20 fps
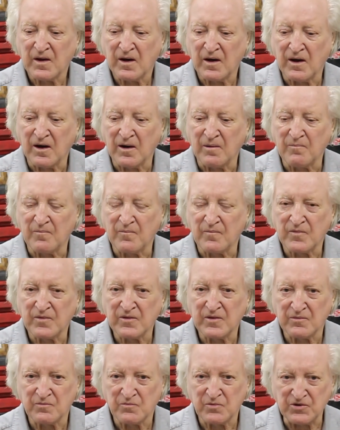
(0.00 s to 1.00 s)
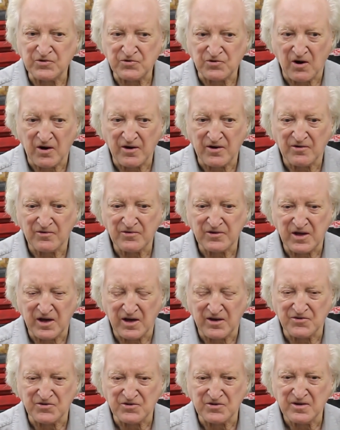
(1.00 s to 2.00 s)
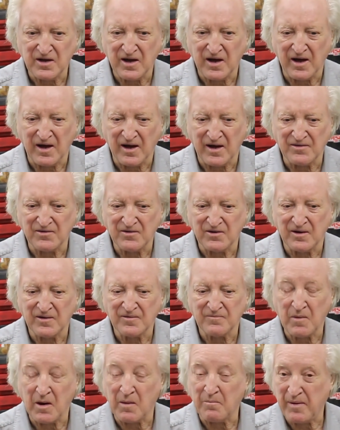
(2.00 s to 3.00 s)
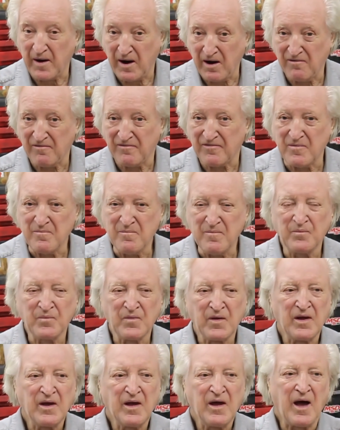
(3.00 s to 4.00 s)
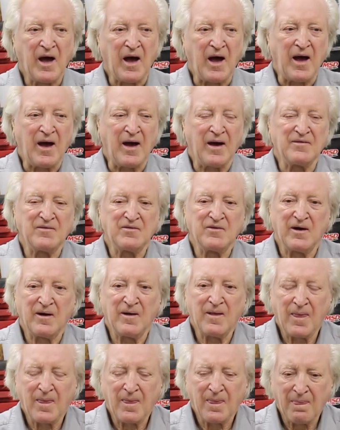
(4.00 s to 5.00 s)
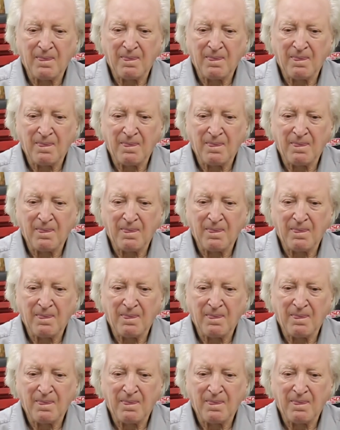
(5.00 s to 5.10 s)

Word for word: um, that we tried on the engine, and uh, a pair of them, and uh,